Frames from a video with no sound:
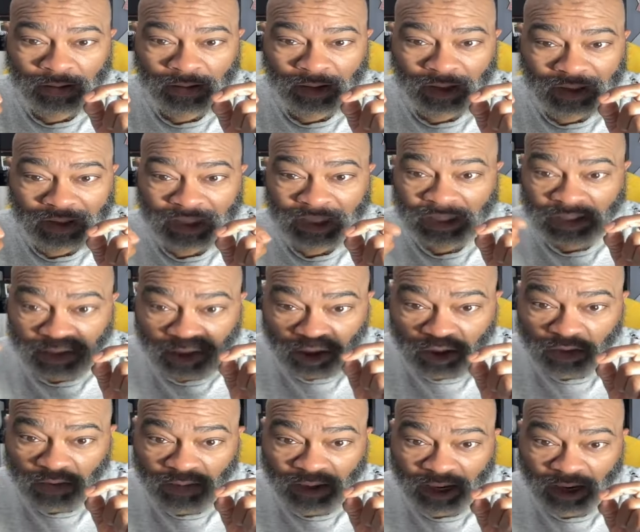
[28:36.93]
and then turn
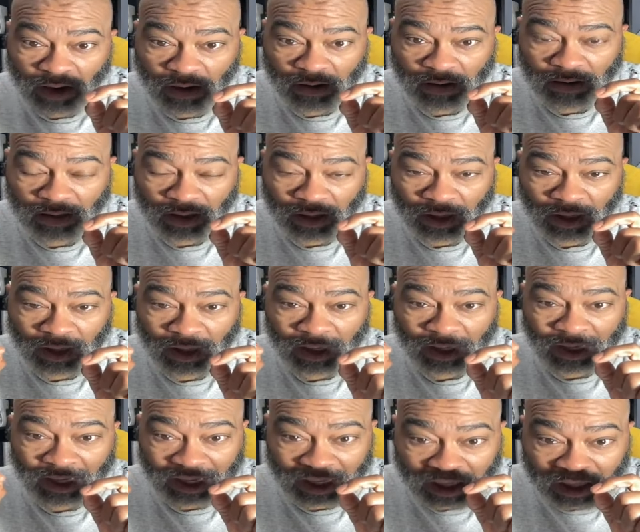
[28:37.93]
around
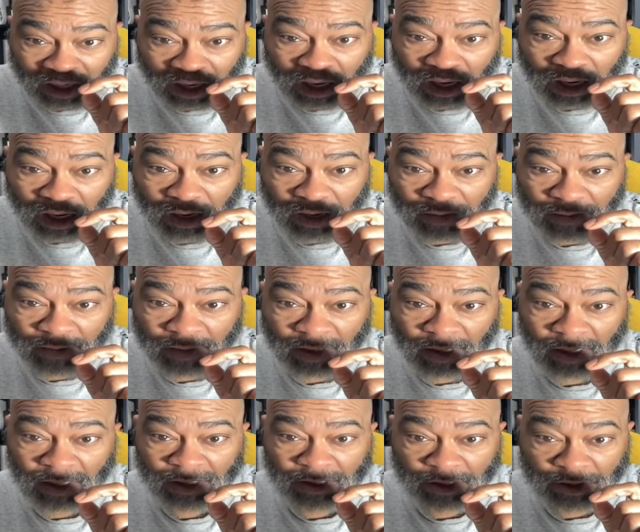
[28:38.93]
and come
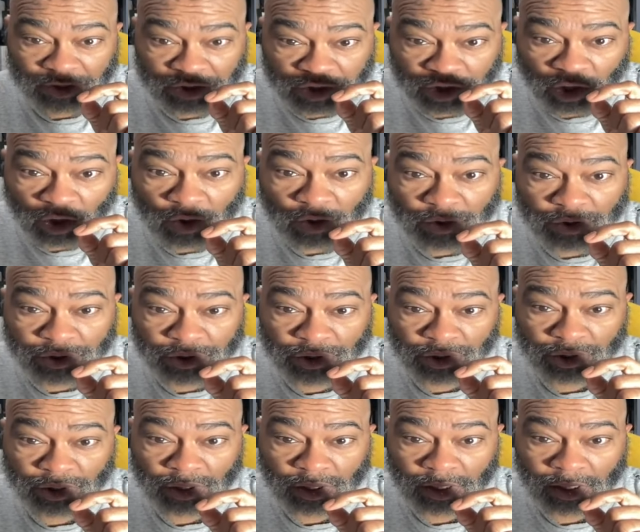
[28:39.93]
to church
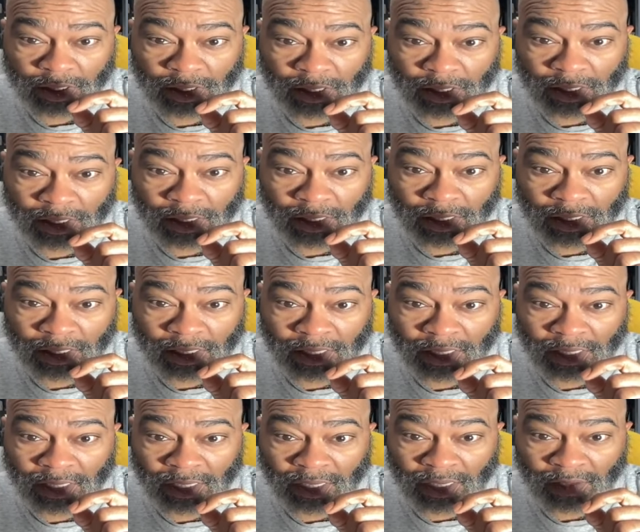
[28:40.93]

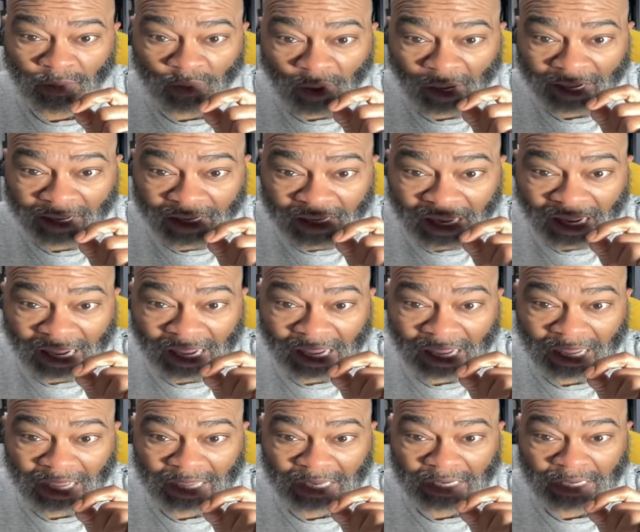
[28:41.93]
and write
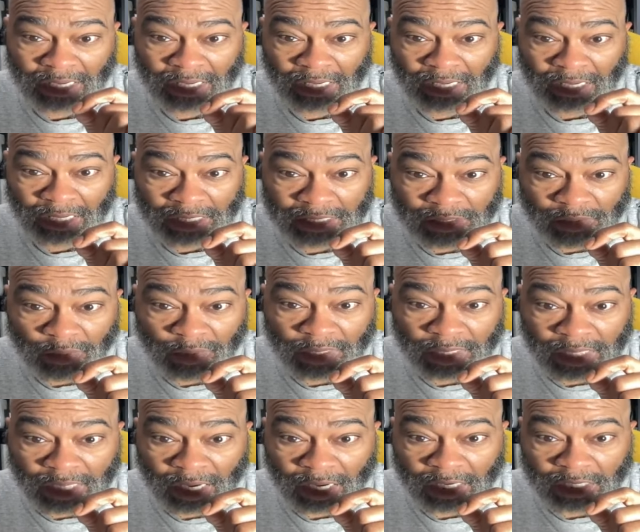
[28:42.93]
God a
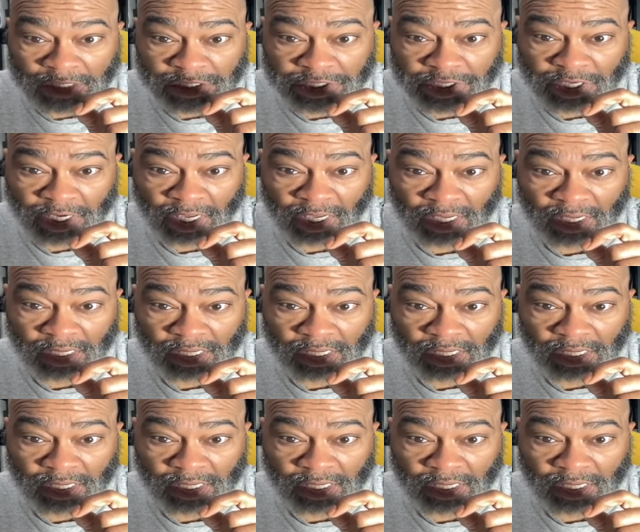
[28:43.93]
$20 check.